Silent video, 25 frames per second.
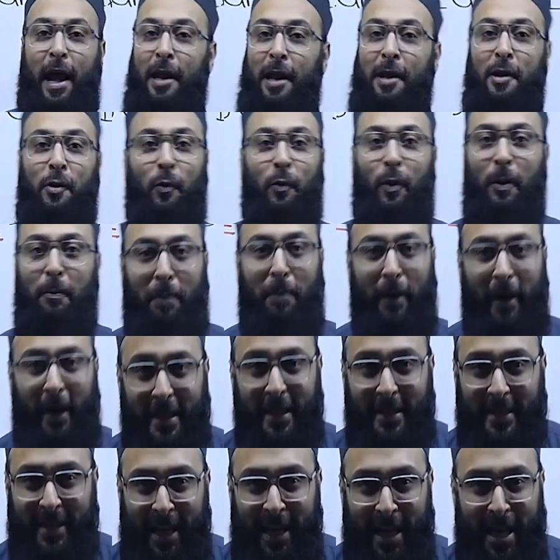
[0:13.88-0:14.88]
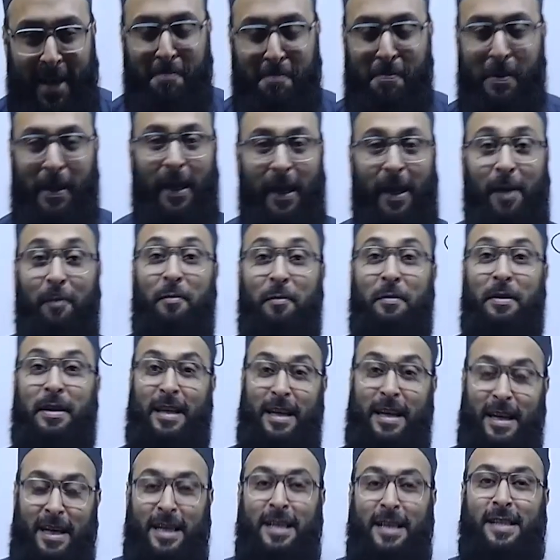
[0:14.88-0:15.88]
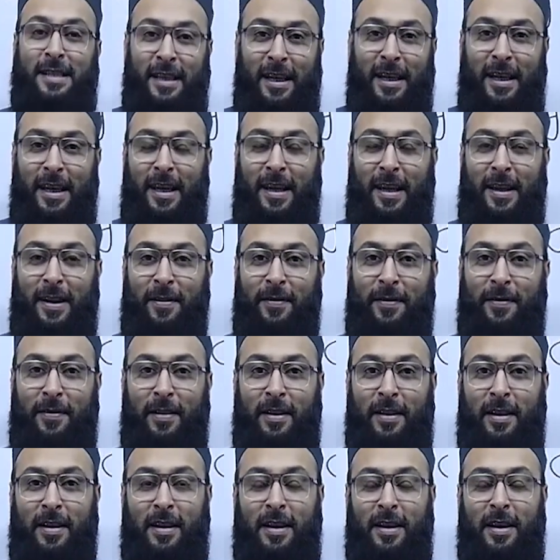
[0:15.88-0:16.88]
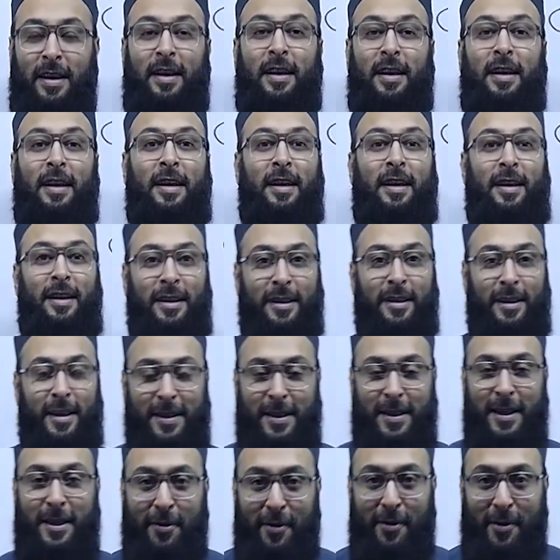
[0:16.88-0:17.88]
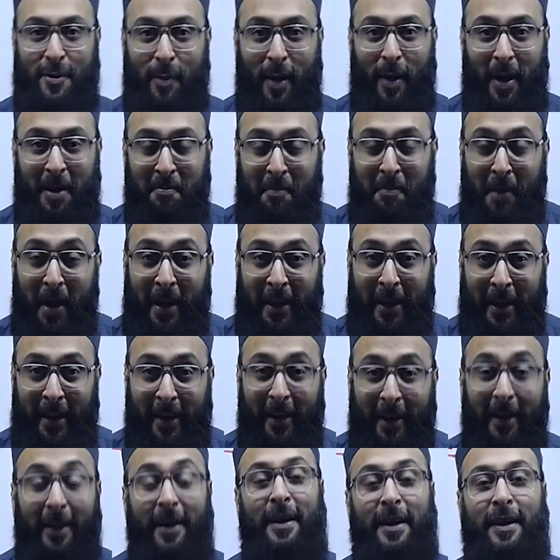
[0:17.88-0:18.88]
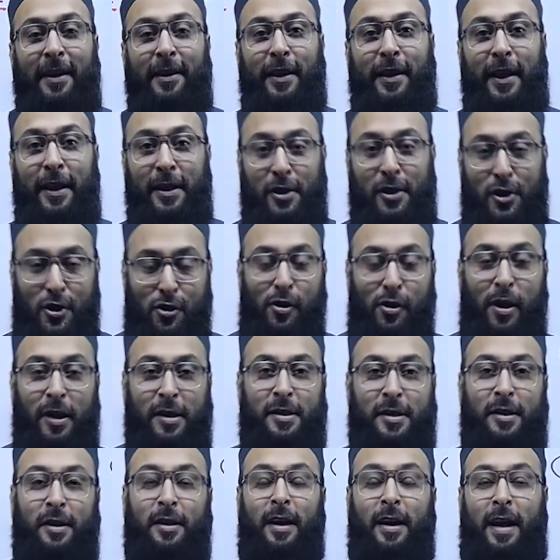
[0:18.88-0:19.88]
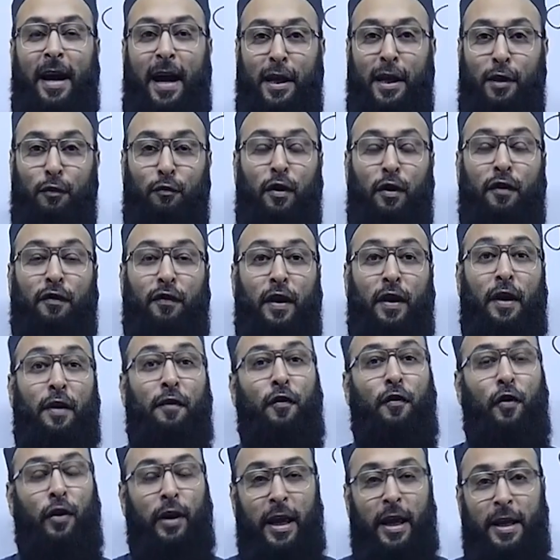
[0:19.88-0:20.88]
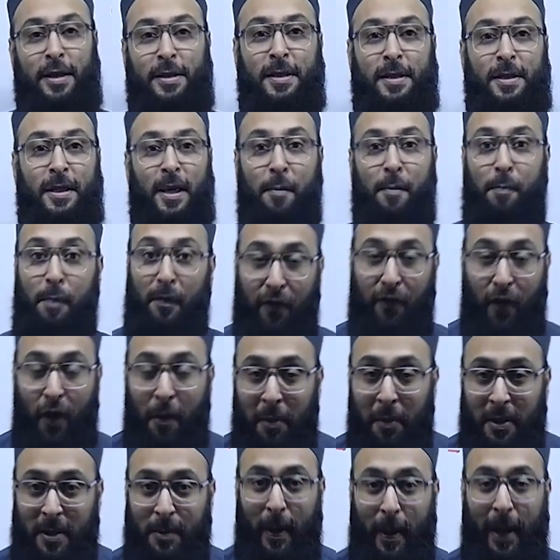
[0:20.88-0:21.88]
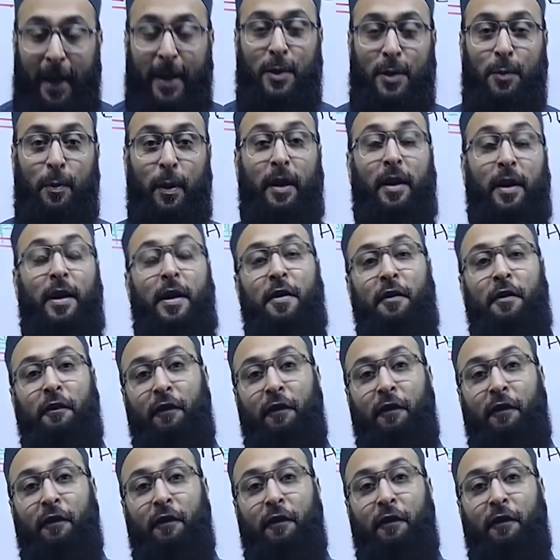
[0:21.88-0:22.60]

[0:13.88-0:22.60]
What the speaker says: and you will pass APM easily. This is Rizwan Maniya, the instructor at VIFHE for ACCA Performance Management,